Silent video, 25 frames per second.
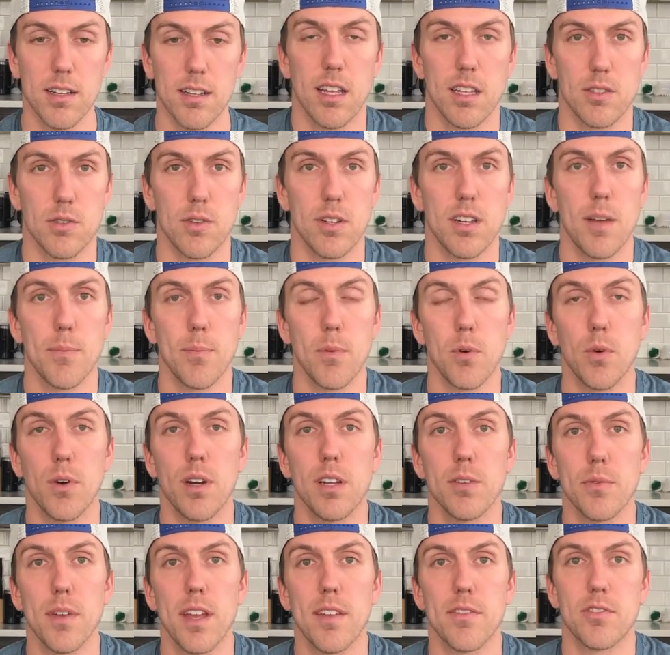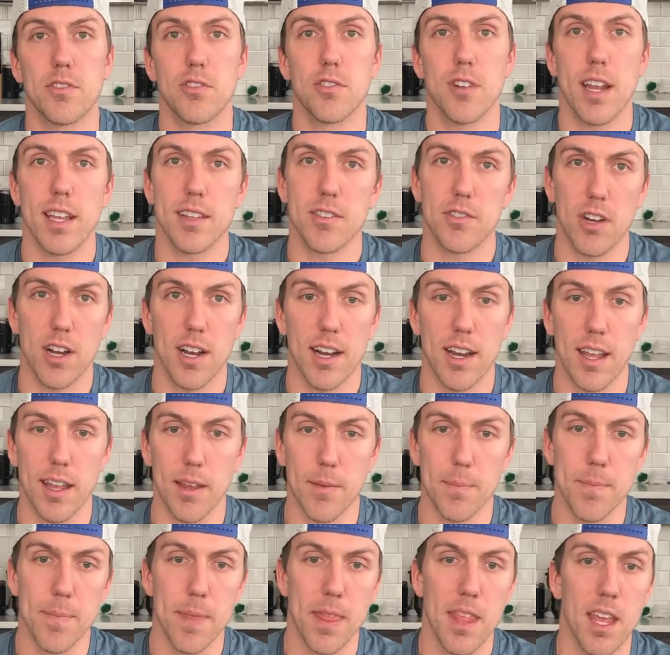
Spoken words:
So at number 1, we have strength training.